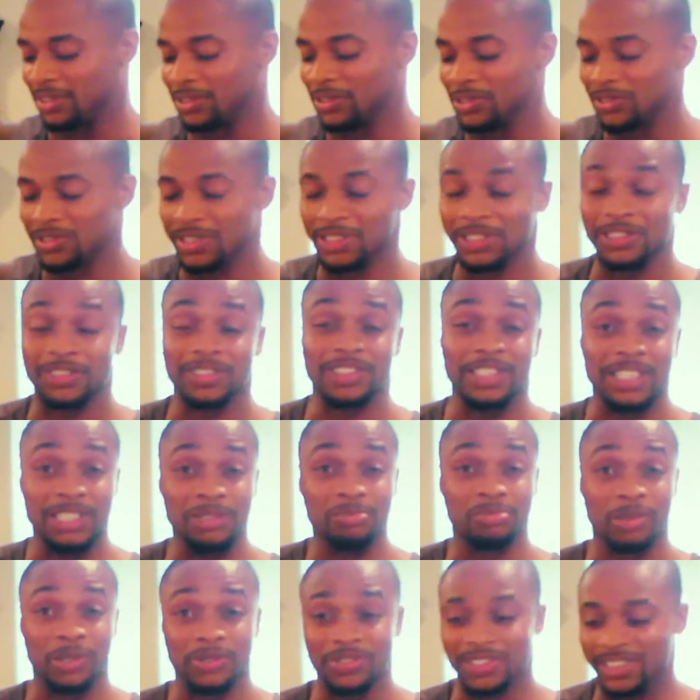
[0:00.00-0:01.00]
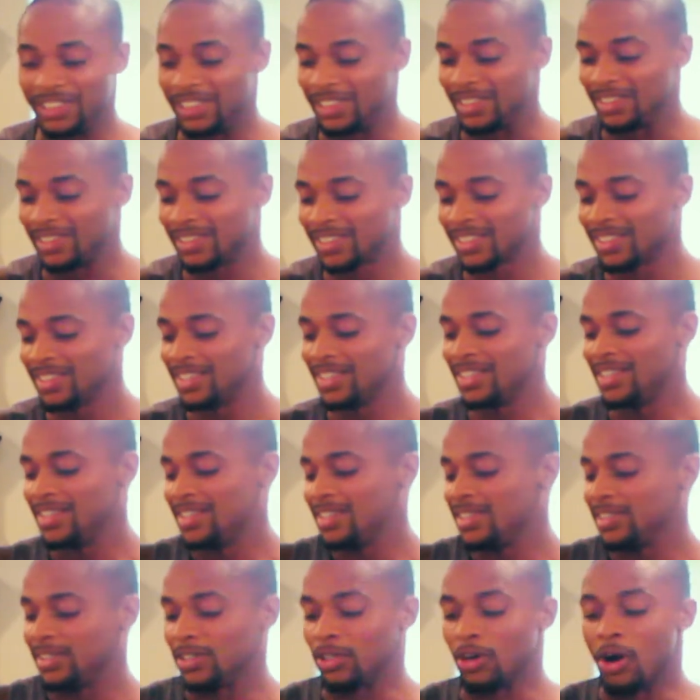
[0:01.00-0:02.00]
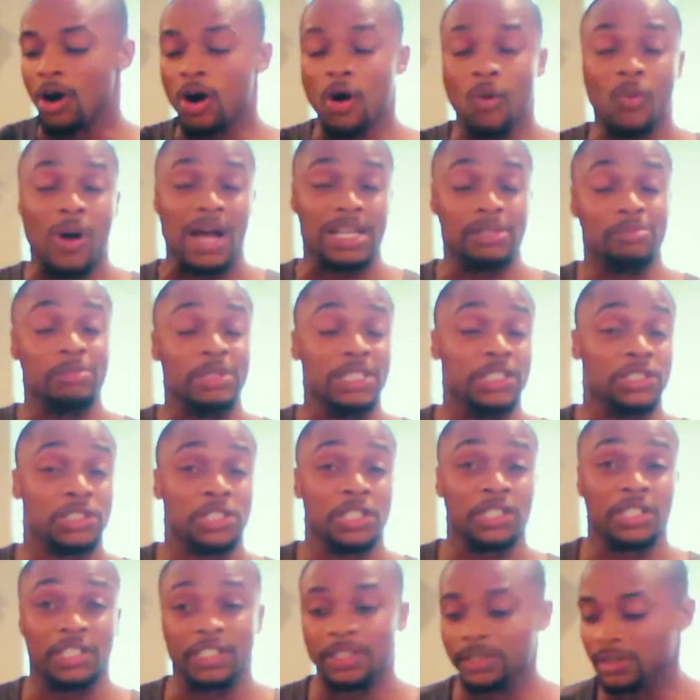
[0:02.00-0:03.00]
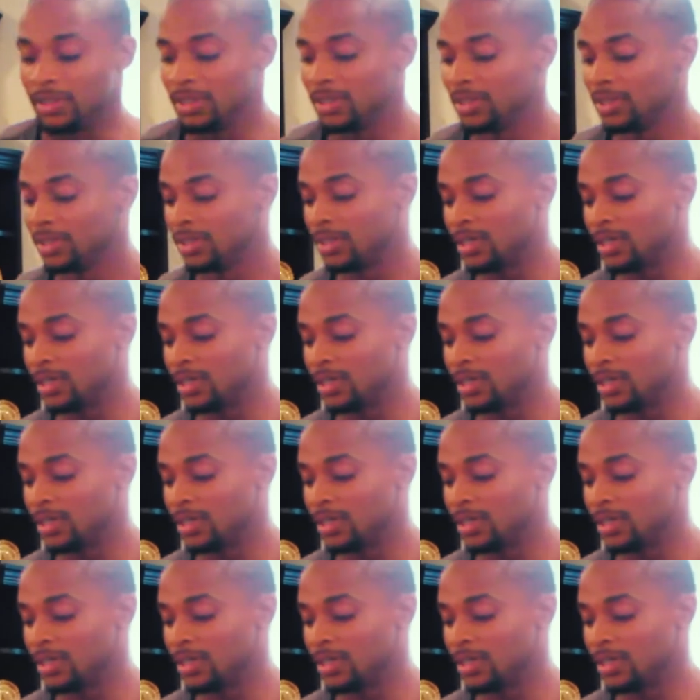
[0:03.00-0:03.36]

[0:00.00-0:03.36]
you're using your lean proteins, your all white meat chicken,